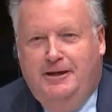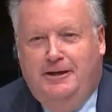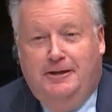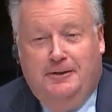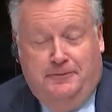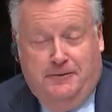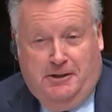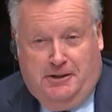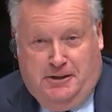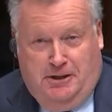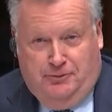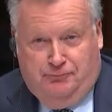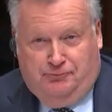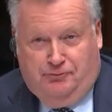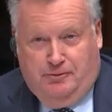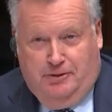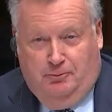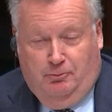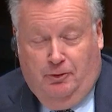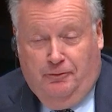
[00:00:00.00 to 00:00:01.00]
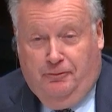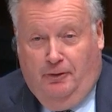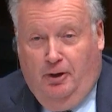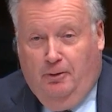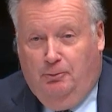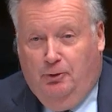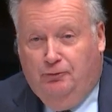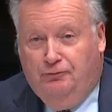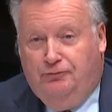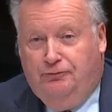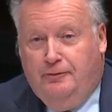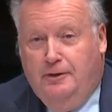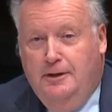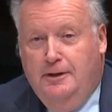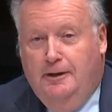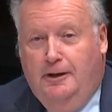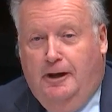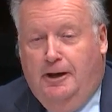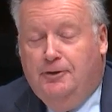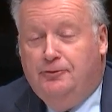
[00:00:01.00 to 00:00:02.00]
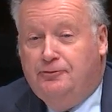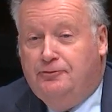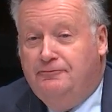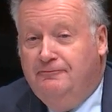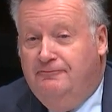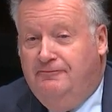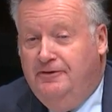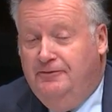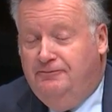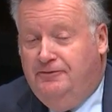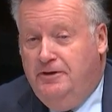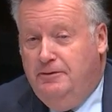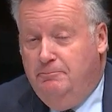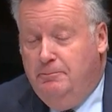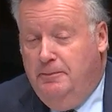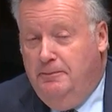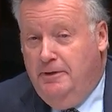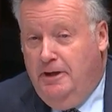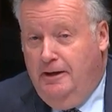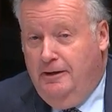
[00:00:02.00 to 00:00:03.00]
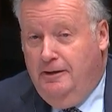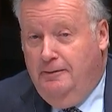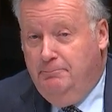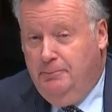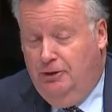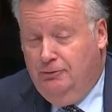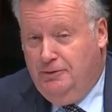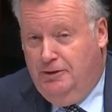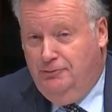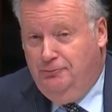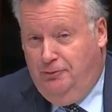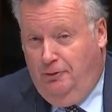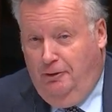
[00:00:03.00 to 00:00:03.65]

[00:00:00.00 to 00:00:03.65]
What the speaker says: in the country with almost $150 million